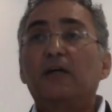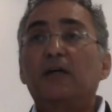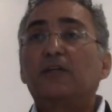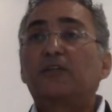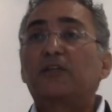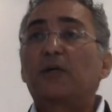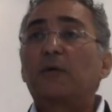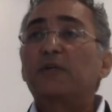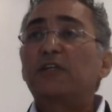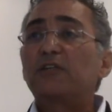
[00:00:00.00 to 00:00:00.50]

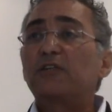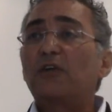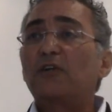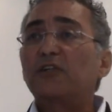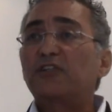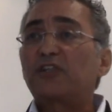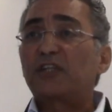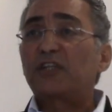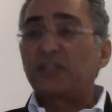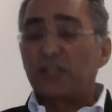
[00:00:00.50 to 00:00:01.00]
So it is
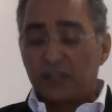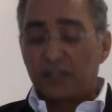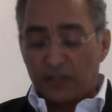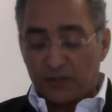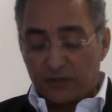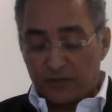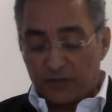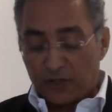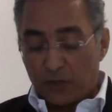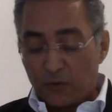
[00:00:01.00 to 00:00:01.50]
not just in
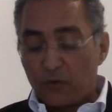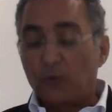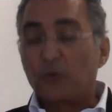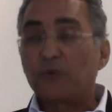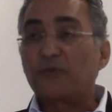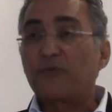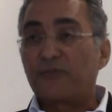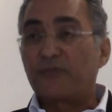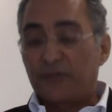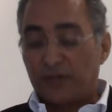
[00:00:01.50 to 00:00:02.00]
the
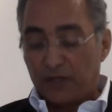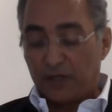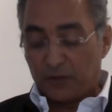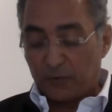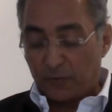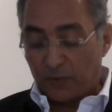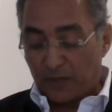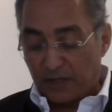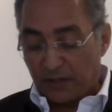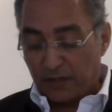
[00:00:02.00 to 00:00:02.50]
so-called
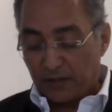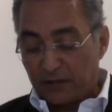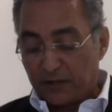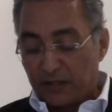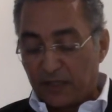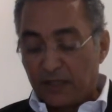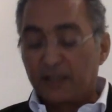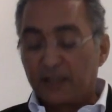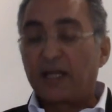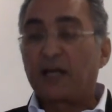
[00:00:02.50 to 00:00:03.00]
third
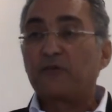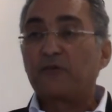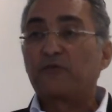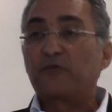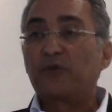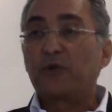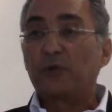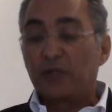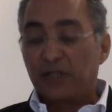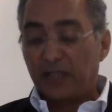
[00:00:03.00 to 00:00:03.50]
world that
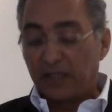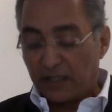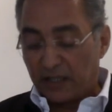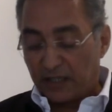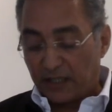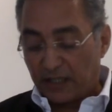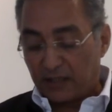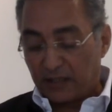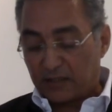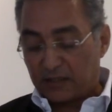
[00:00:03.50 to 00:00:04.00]
ruling
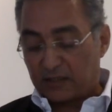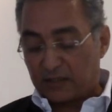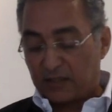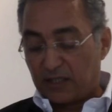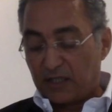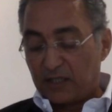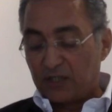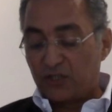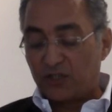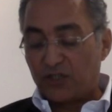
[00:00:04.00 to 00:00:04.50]
elites
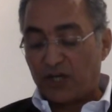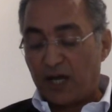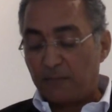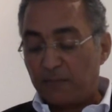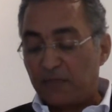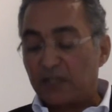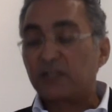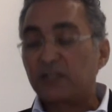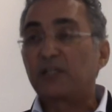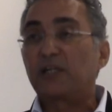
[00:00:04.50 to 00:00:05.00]

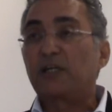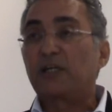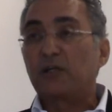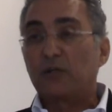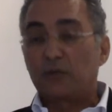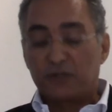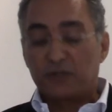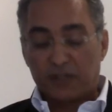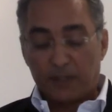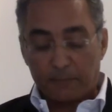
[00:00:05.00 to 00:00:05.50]
shamelessly
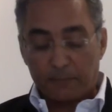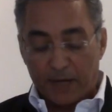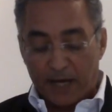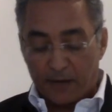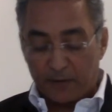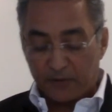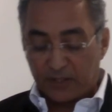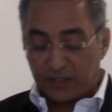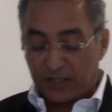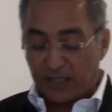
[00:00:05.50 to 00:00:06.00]
use their
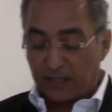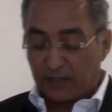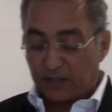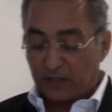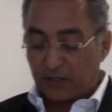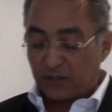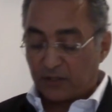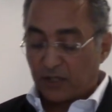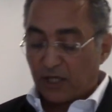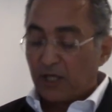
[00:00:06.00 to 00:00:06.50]
power
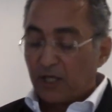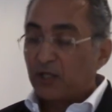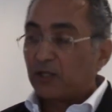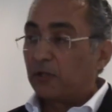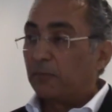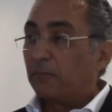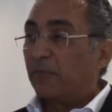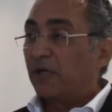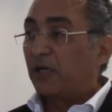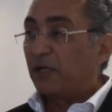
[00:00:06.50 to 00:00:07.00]
status
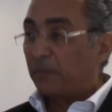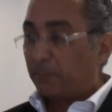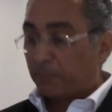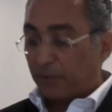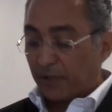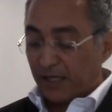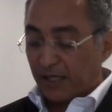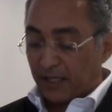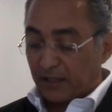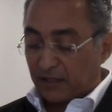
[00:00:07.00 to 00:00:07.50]
to
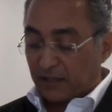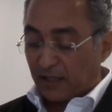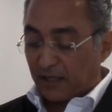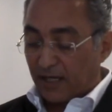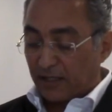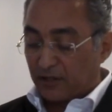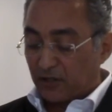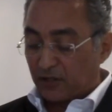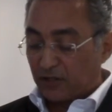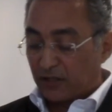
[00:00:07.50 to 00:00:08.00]
manipulate the
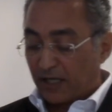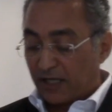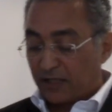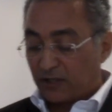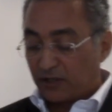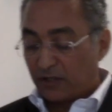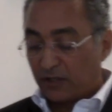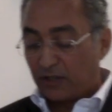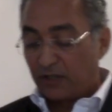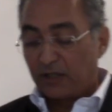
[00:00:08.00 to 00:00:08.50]

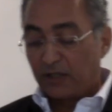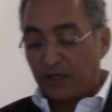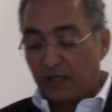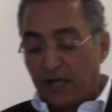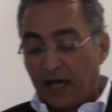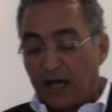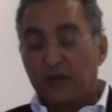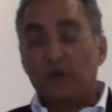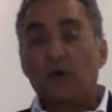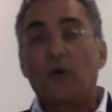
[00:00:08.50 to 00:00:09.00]
legislature
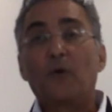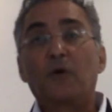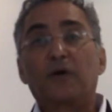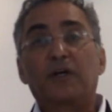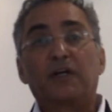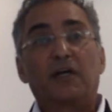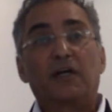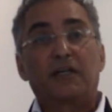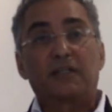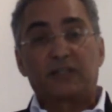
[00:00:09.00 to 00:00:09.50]
and
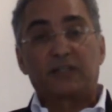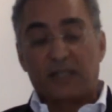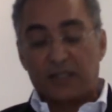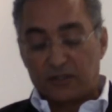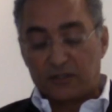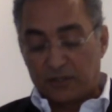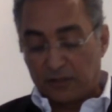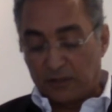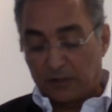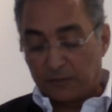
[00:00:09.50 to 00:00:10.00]

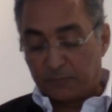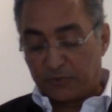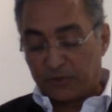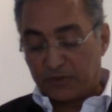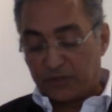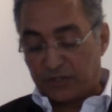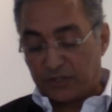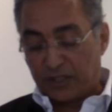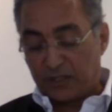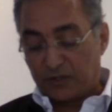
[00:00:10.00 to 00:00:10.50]
organisational
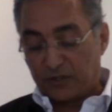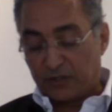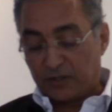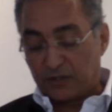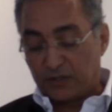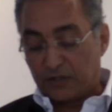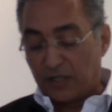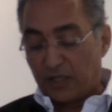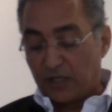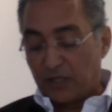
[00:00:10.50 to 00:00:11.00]

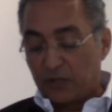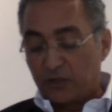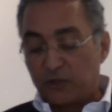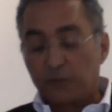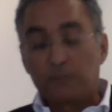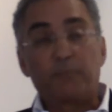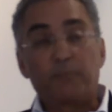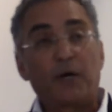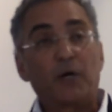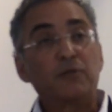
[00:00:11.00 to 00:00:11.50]
procedures to
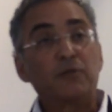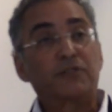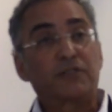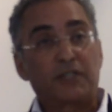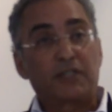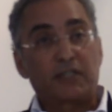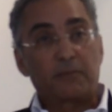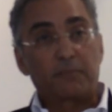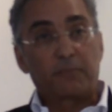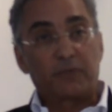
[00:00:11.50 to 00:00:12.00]

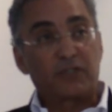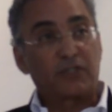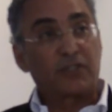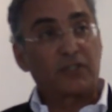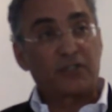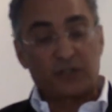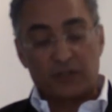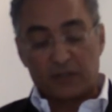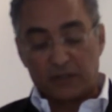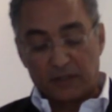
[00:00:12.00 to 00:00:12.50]
bolster their
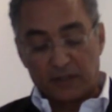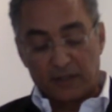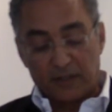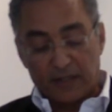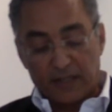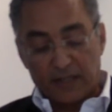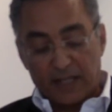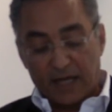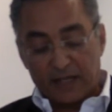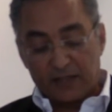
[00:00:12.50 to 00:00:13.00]
position
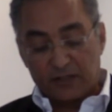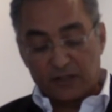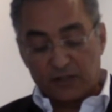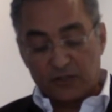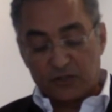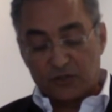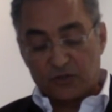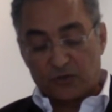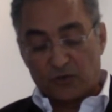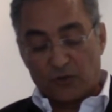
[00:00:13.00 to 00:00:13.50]
and
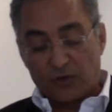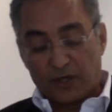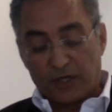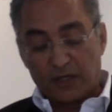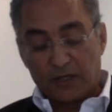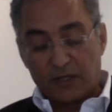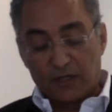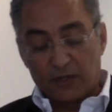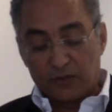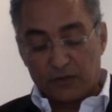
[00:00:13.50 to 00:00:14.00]

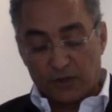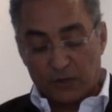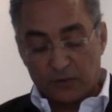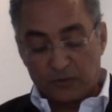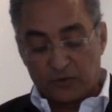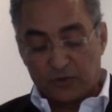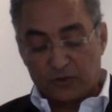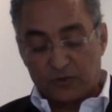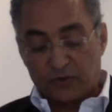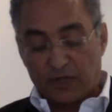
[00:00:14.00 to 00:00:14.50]
destroy
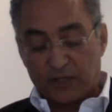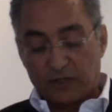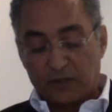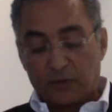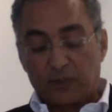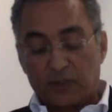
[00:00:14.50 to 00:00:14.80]
those who try to